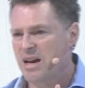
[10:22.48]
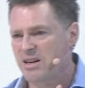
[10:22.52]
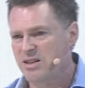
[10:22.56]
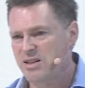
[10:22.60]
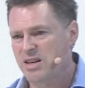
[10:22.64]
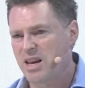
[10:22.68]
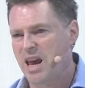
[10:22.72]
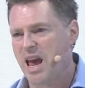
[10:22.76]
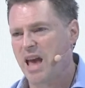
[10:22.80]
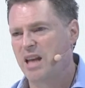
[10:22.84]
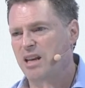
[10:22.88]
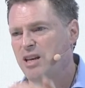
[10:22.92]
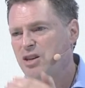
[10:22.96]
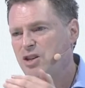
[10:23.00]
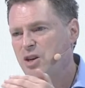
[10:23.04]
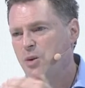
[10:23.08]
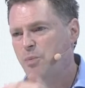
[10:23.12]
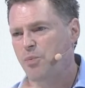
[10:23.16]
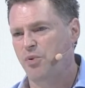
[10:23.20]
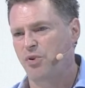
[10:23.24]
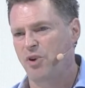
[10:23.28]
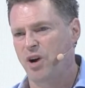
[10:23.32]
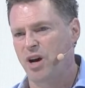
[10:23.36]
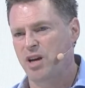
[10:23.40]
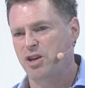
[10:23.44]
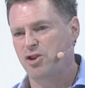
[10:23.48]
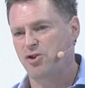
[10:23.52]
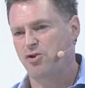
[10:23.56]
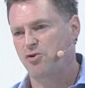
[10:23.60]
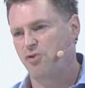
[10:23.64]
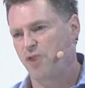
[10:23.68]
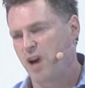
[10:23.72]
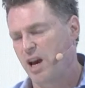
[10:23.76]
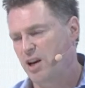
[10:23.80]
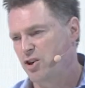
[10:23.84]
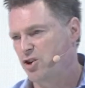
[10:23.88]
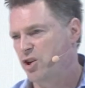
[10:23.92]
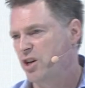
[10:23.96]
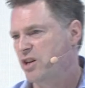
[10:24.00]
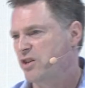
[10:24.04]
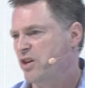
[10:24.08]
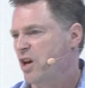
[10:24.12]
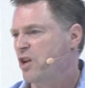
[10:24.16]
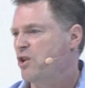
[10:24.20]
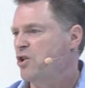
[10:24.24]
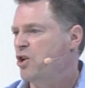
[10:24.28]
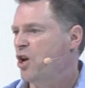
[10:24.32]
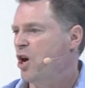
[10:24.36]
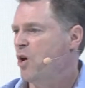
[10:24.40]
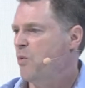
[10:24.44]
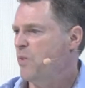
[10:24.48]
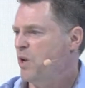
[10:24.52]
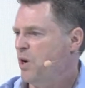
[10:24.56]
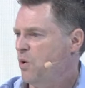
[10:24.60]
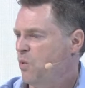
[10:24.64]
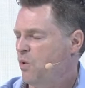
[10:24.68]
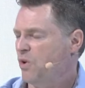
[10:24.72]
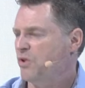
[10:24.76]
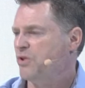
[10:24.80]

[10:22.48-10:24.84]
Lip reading: the energy price crashes and nobody wants